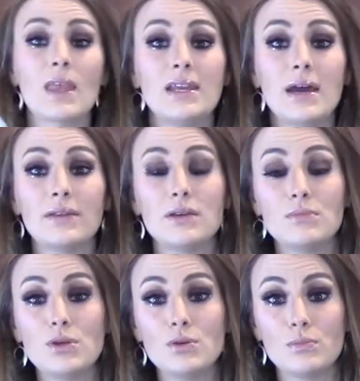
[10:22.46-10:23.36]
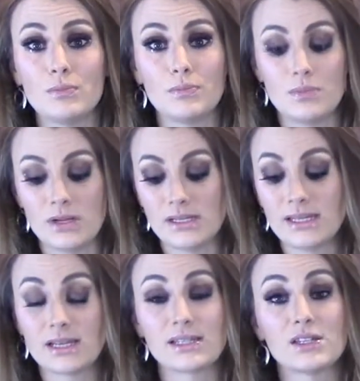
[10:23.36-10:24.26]
Now, the Immune
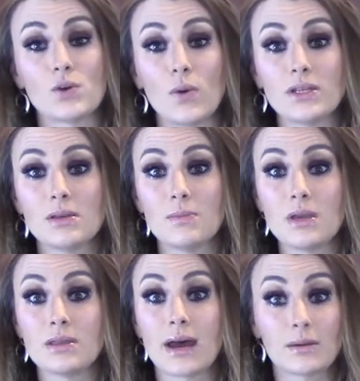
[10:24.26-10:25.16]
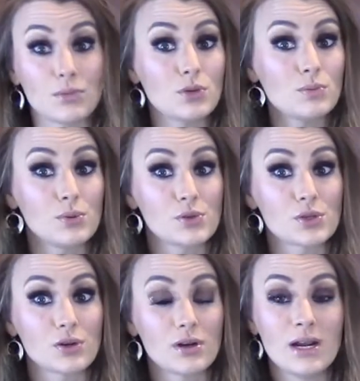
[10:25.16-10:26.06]
6 is going to be that immune
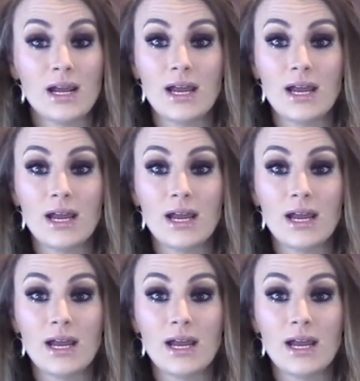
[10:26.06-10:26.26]
booster